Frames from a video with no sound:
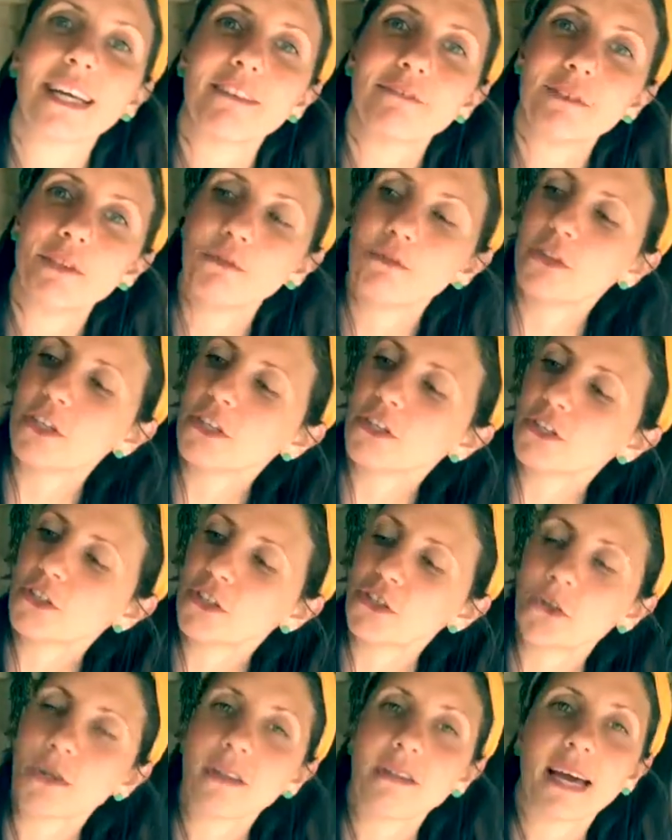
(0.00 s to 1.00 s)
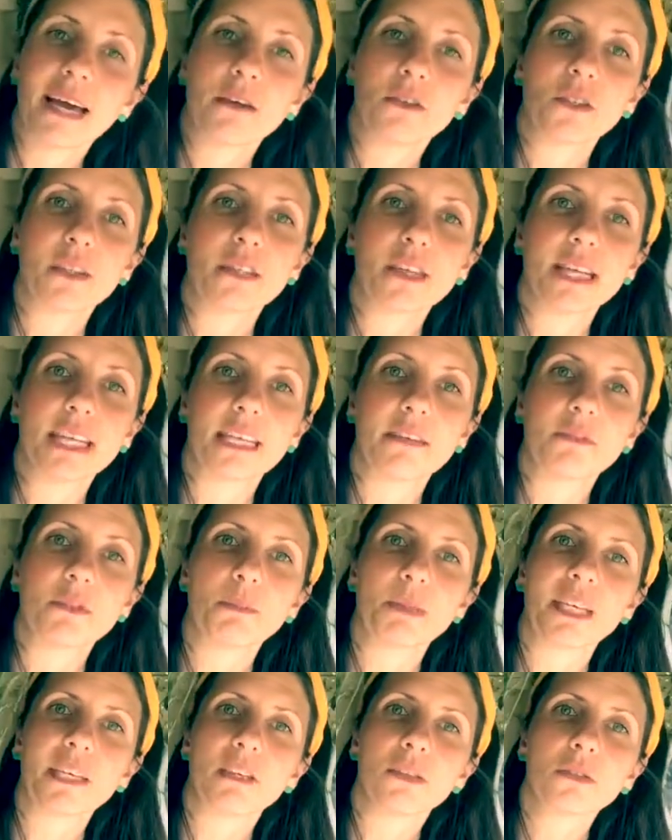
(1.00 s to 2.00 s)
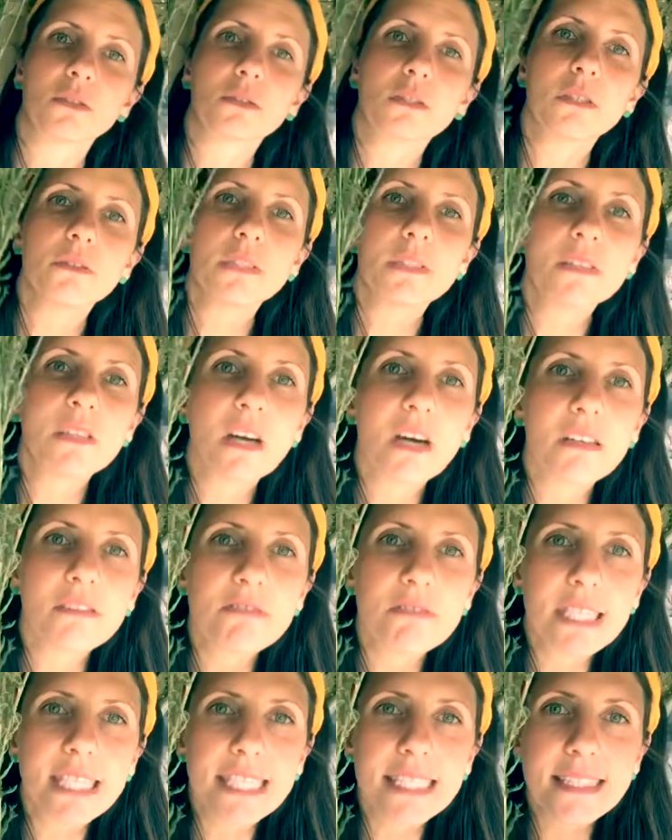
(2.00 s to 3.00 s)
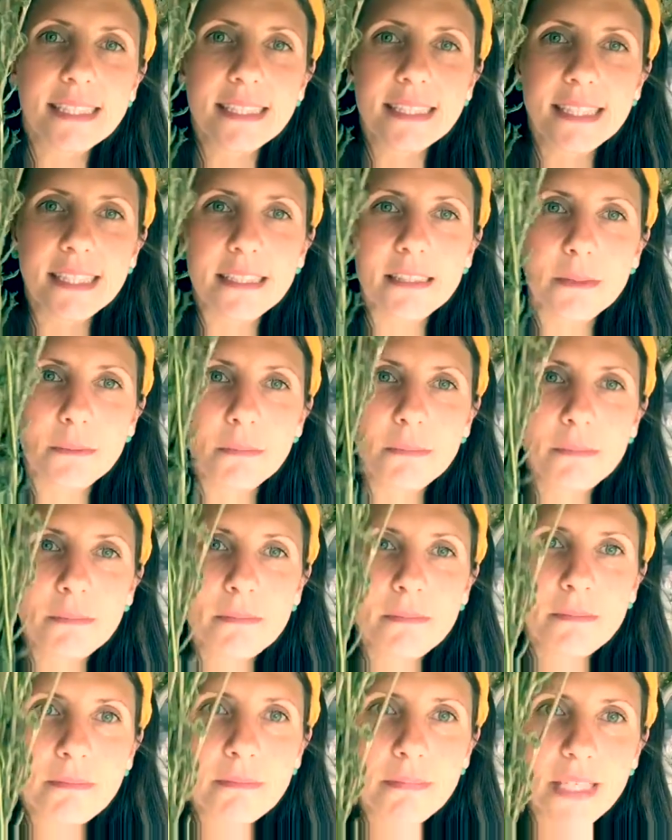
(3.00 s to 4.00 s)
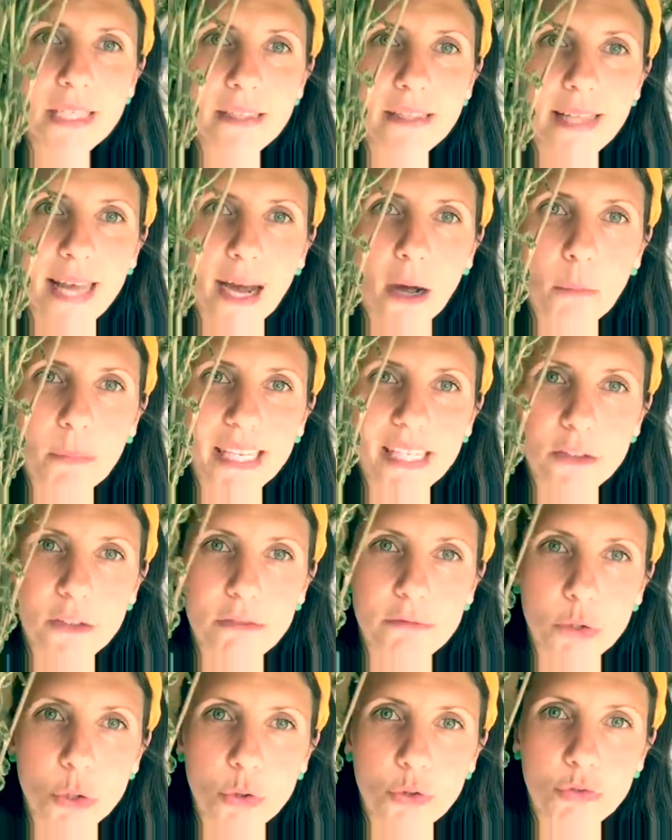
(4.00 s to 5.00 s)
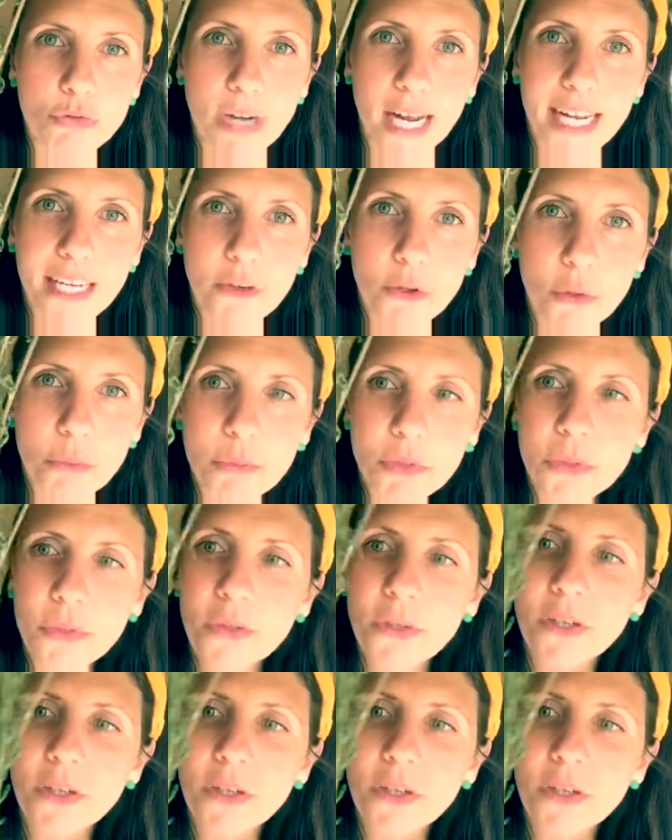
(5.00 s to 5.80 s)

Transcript: refers to 1,000 leaves, because although you can't really see them now because they're all dried up,